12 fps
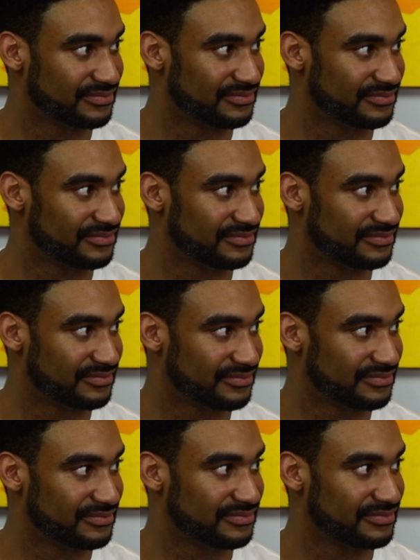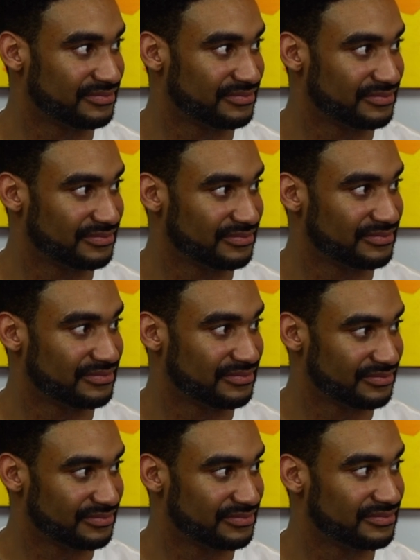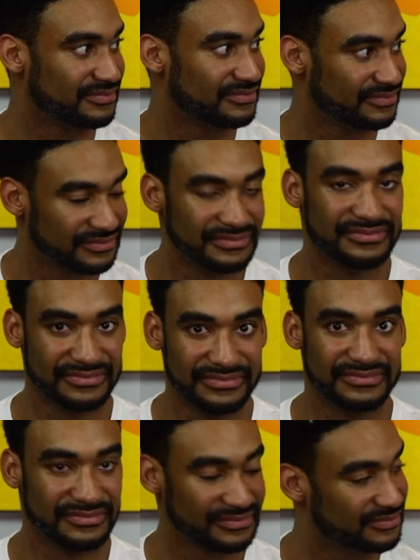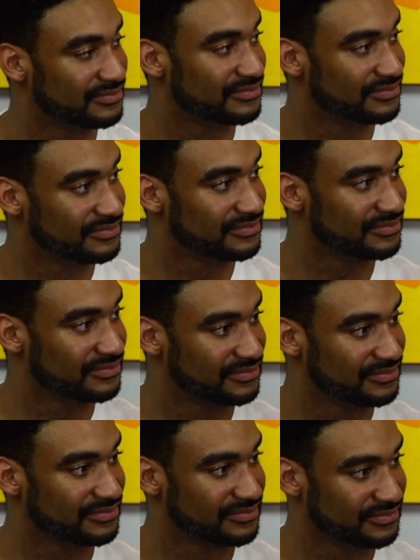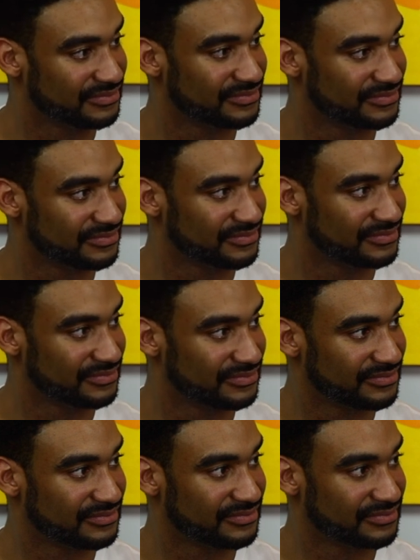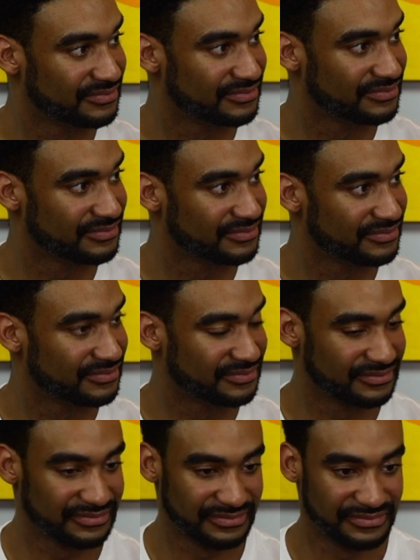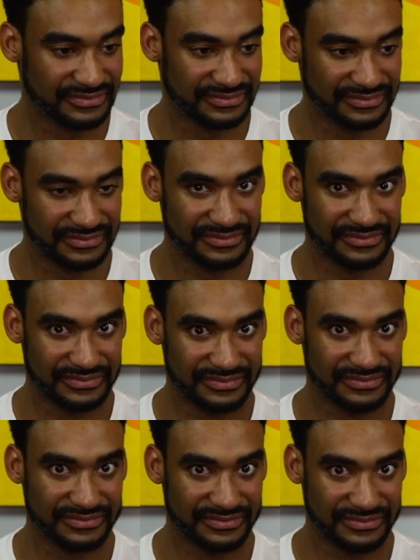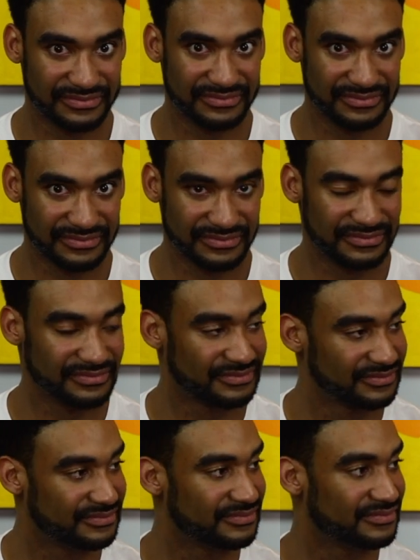[no speech]